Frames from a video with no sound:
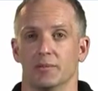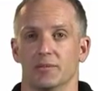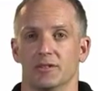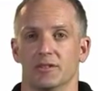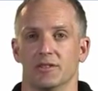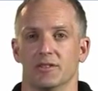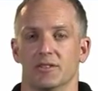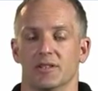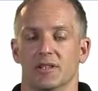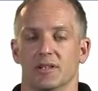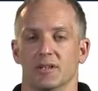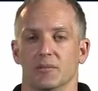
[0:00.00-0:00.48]

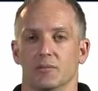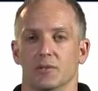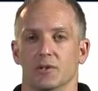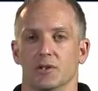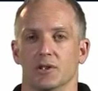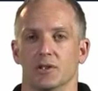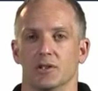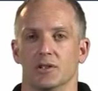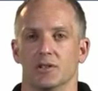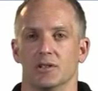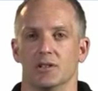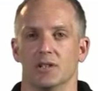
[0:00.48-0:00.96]
as they
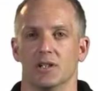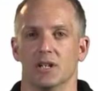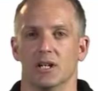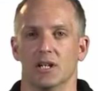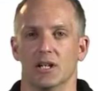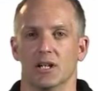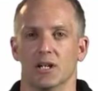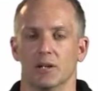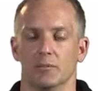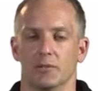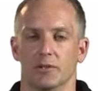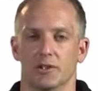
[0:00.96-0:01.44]
emerge.
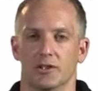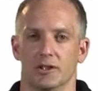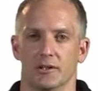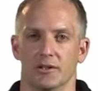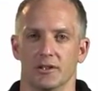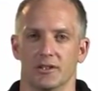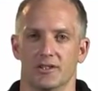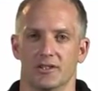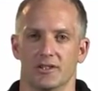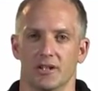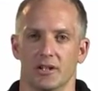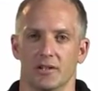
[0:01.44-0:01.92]
But
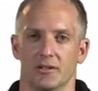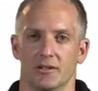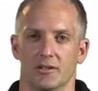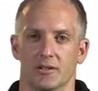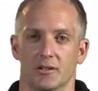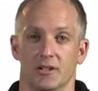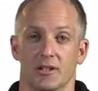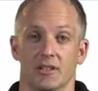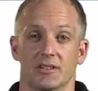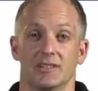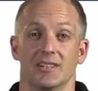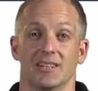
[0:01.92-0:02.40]
doing so is
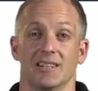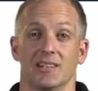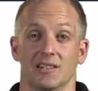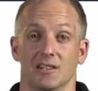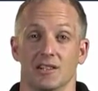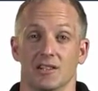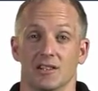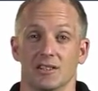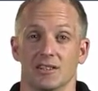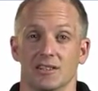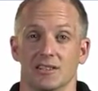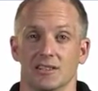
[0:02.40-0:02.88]
quite
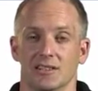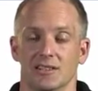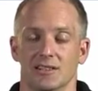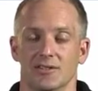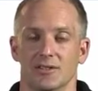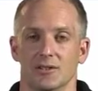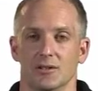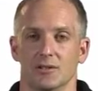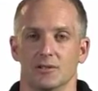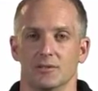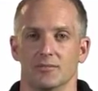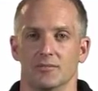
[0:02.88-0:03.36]
technologically
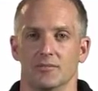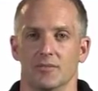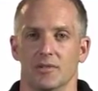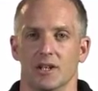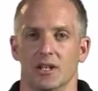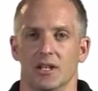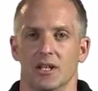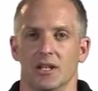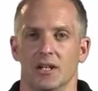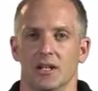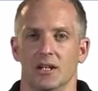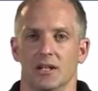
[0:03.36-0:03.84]
difficult.
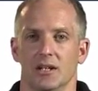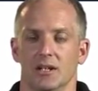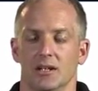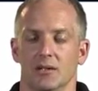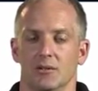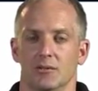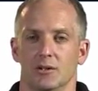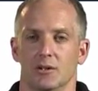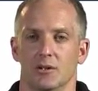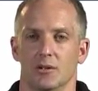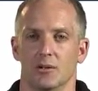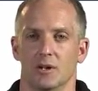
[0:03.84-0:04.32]
It
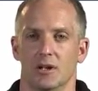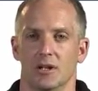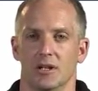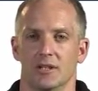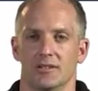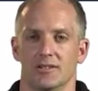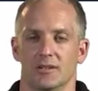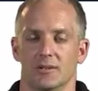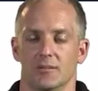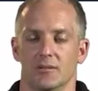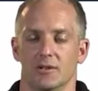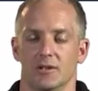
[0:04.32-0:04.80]
requires
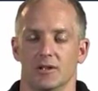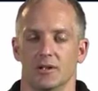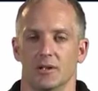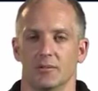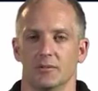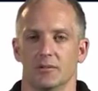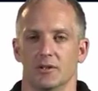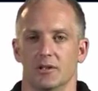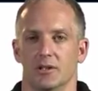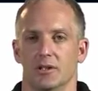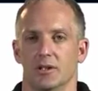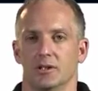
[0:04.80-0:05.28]

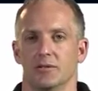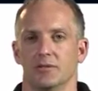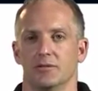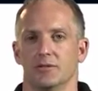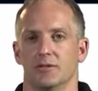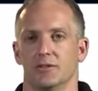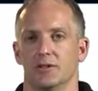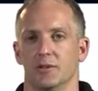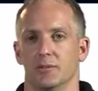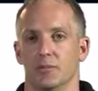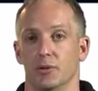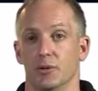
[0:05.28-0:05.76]
sometimes a lot of
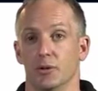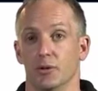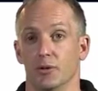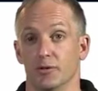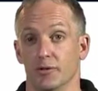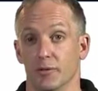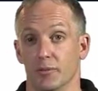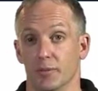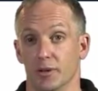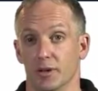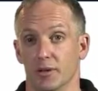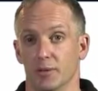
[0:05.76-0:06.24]
support
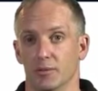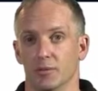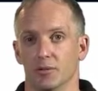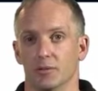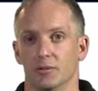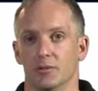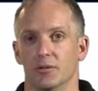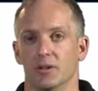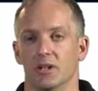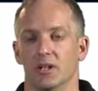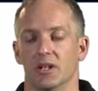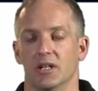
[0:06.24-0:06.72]
from
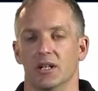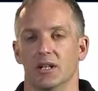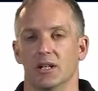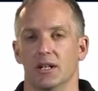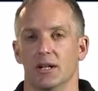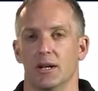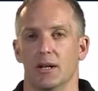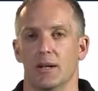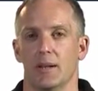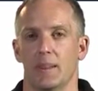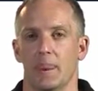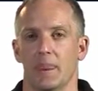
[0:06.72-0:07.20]
people,
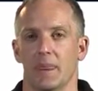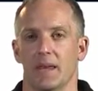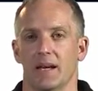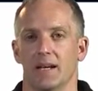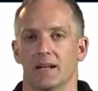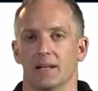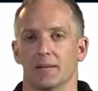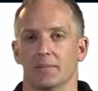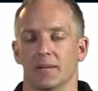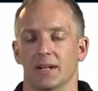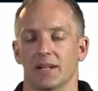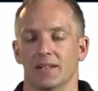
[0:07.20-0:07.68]

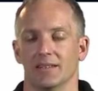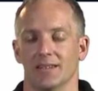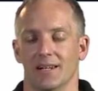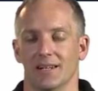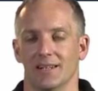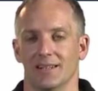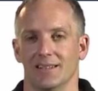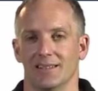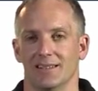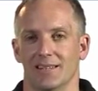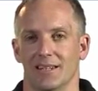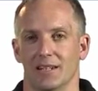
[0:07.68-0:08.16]
and
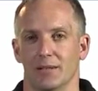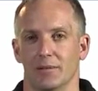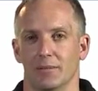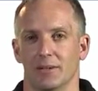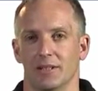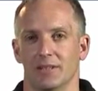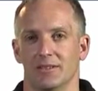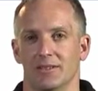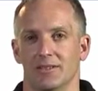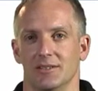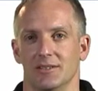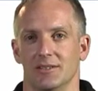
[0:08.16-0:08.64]
maintaining
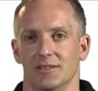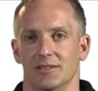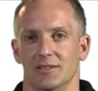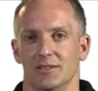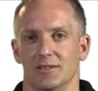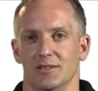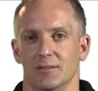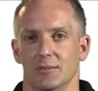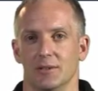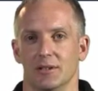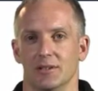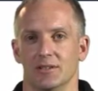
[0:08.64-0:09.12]
databases is
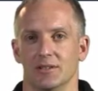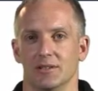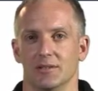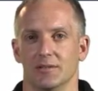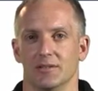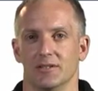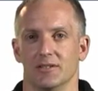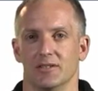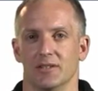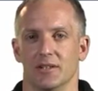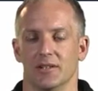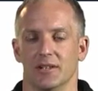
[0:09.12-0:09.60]
expensive,
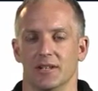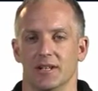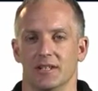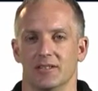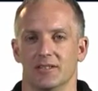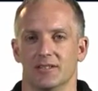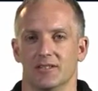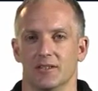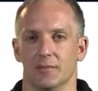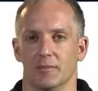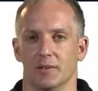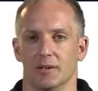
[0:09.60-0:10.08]
and so that's
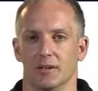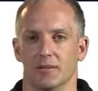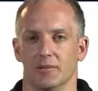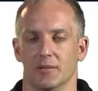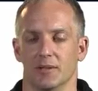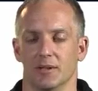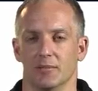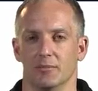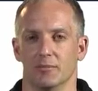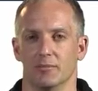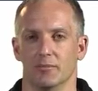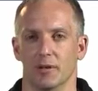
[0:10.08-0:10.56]
something
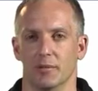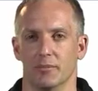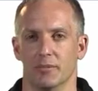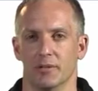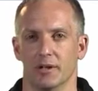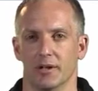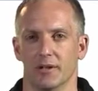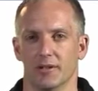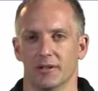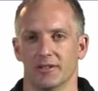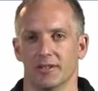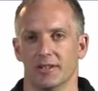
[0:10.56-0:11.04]
where
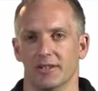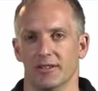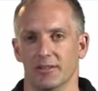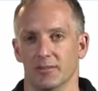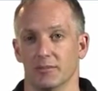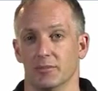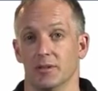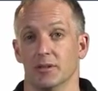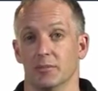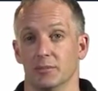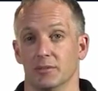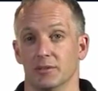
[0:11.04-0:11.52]
progress hasn't
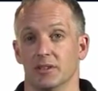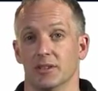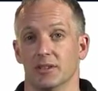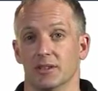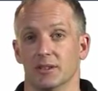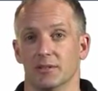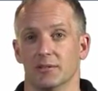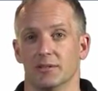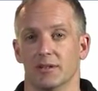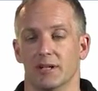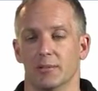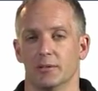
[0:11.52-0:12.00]
been
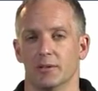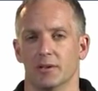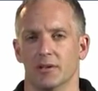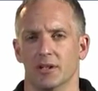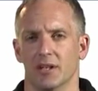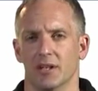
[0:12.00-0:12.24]
particularly rapid.